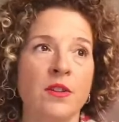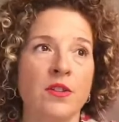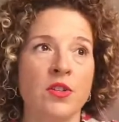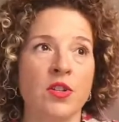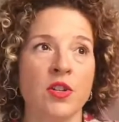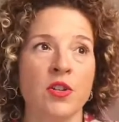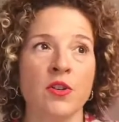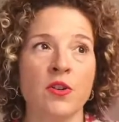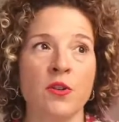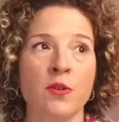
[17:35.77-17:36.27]

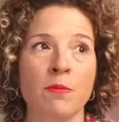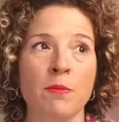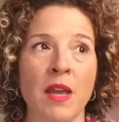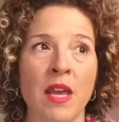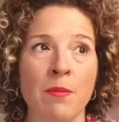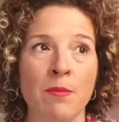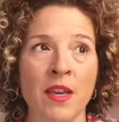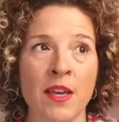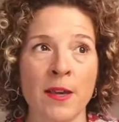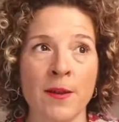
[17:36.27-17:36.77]
to
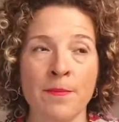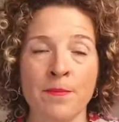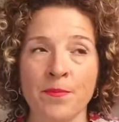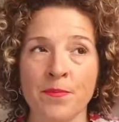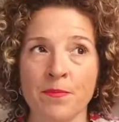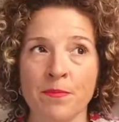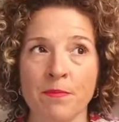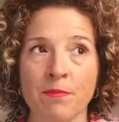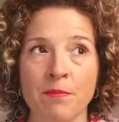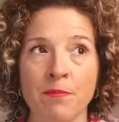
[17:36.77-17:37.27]
maybe
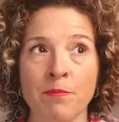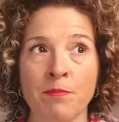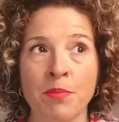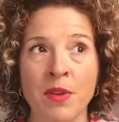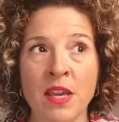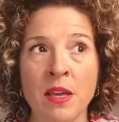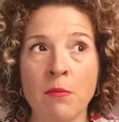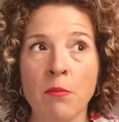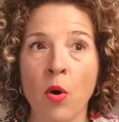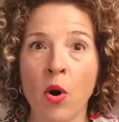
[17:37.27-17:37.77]

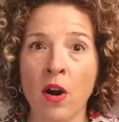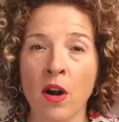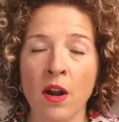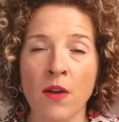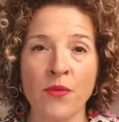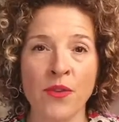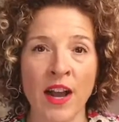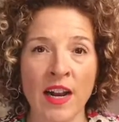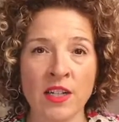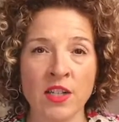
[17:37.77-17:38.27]
be more
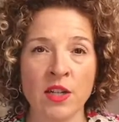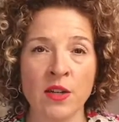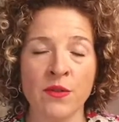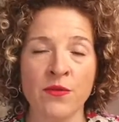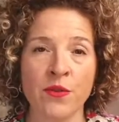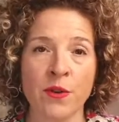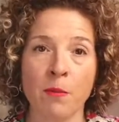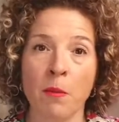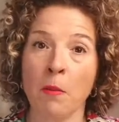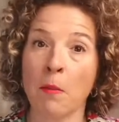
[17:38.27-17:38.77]

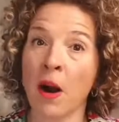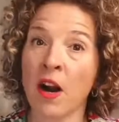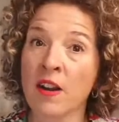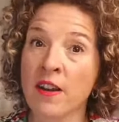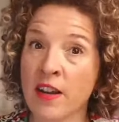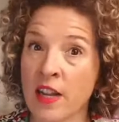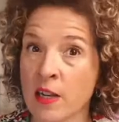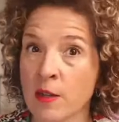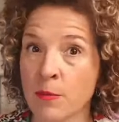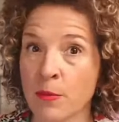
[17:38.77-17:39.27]
effective from a
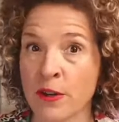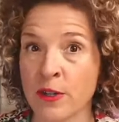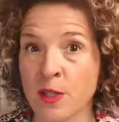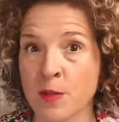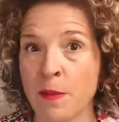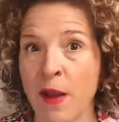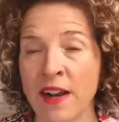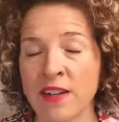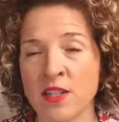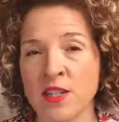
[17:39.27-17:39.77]
marketing
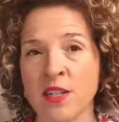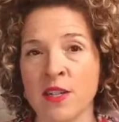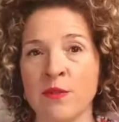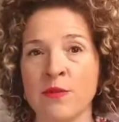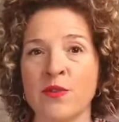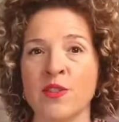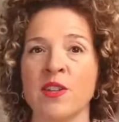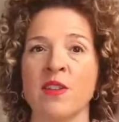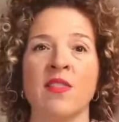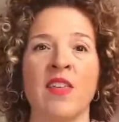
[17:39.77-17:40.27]

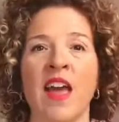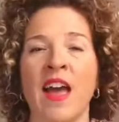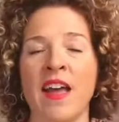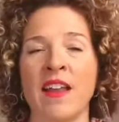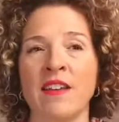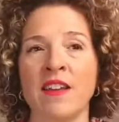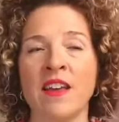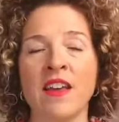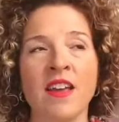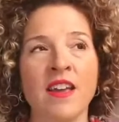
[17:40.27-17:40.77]
perspective to
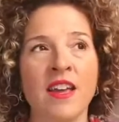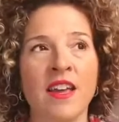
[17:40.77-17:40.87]
then